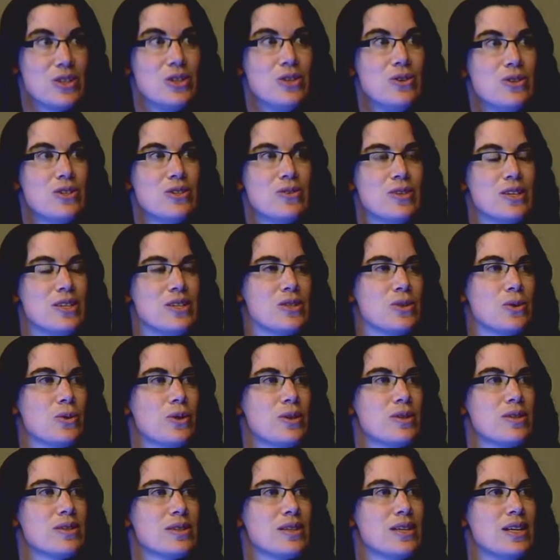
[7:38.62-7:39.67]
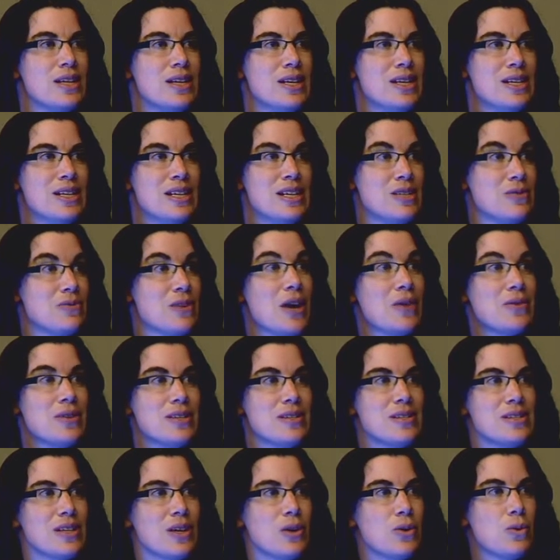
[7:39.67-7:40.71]
It's a huge resource. It's
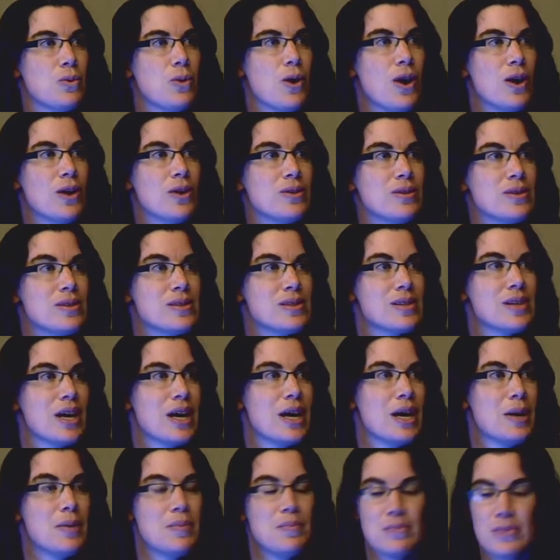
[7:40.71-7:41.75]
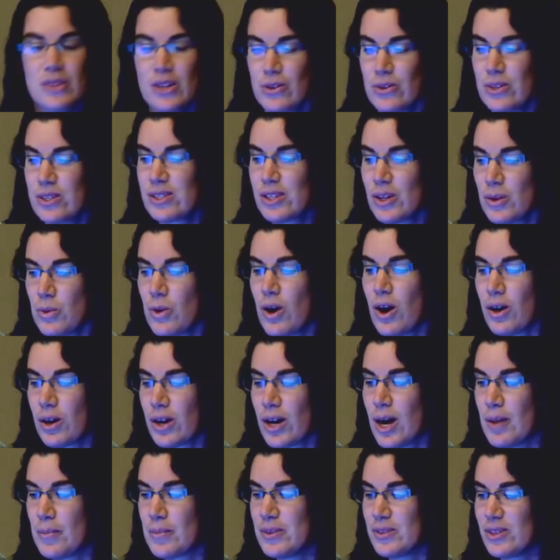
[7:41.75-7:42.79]
found in cell walls, though the cell
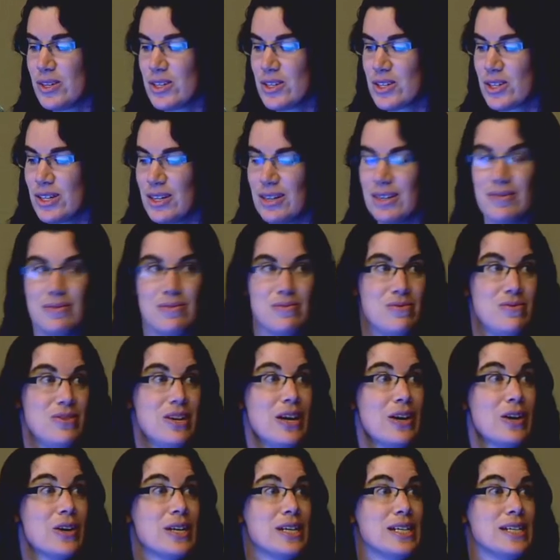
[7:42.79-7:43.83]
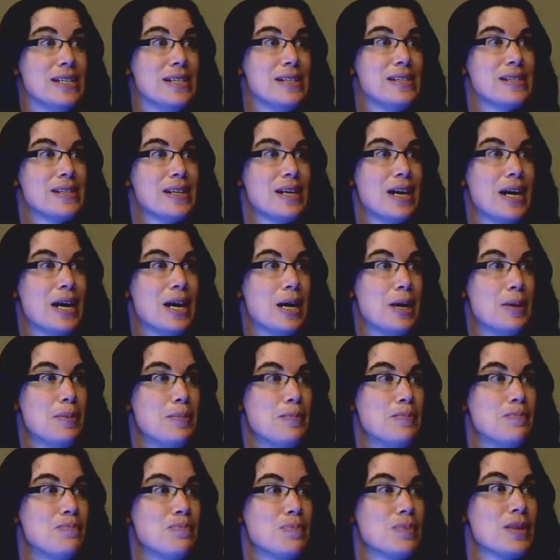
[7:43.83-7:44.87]
wall composition varies
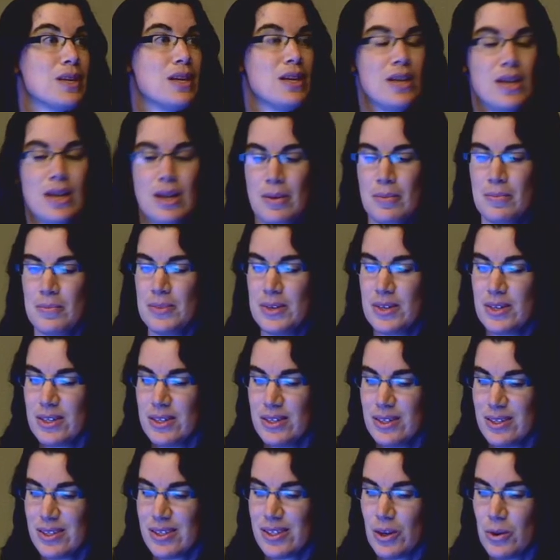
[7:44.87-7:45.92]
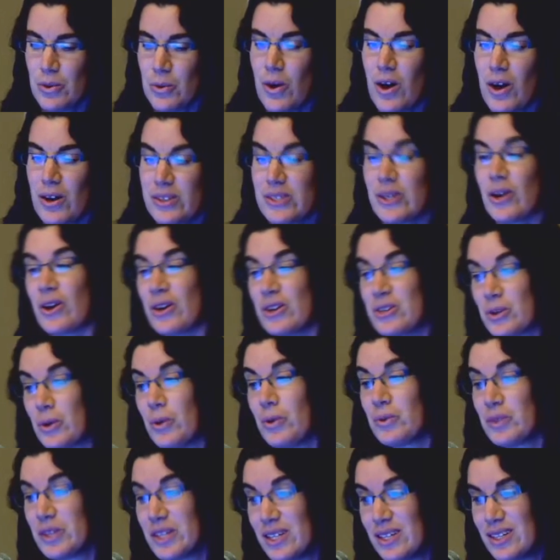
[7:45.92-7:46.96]
because cell walls
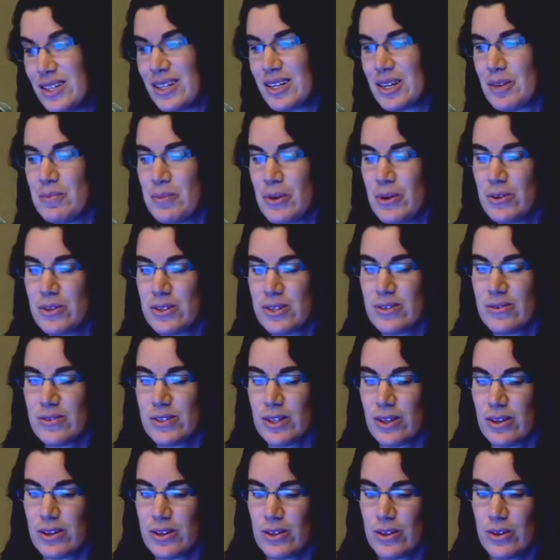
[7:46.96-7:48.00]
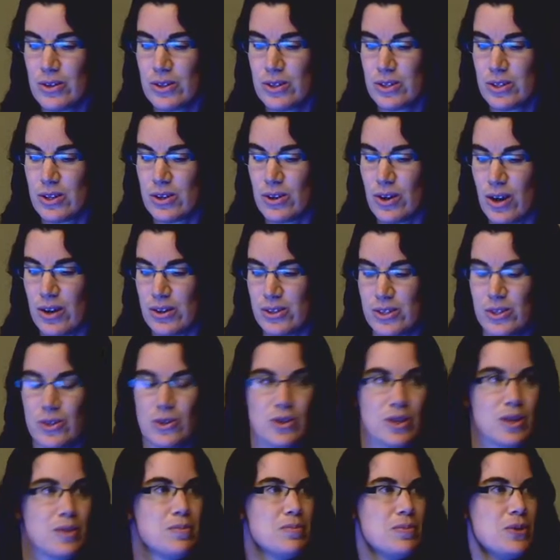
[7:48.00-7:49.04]
aren't only composed of cellulose, they're
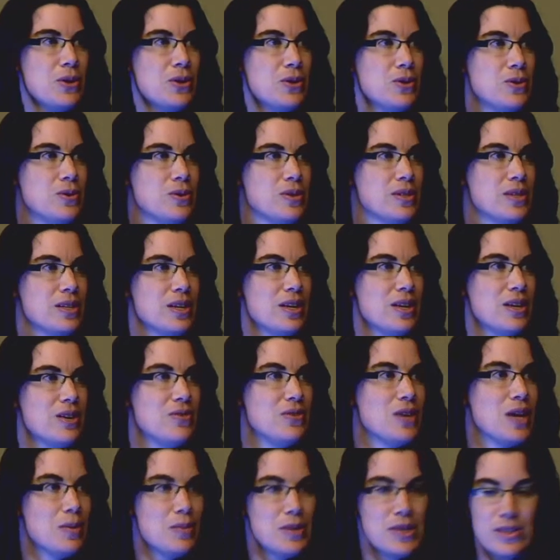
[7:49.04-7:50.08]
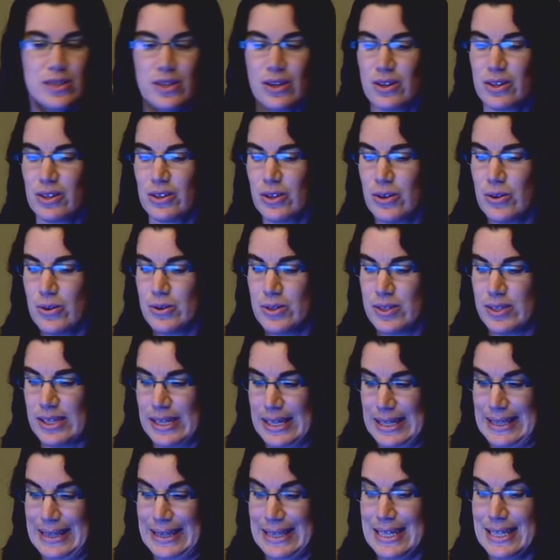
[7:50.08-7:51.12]
also composed of
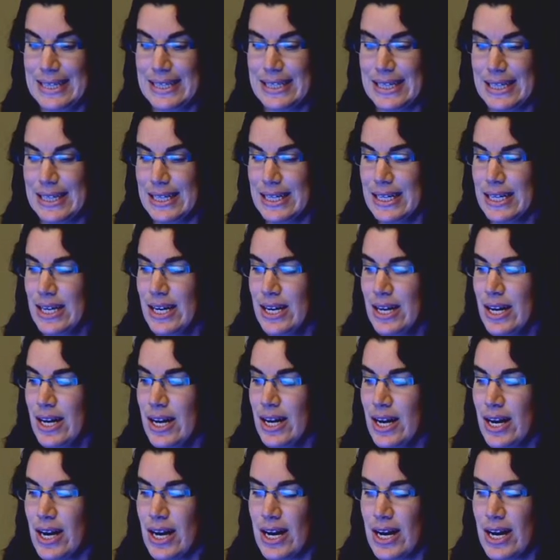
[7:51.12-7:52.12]
hemicellulose and lignin.